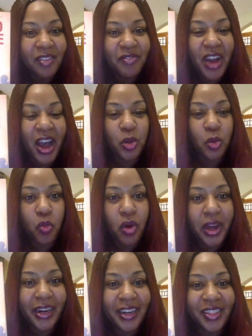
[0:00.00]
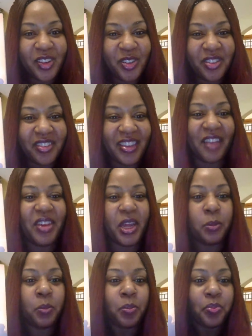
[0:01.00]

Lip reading: Volume 1 through 7.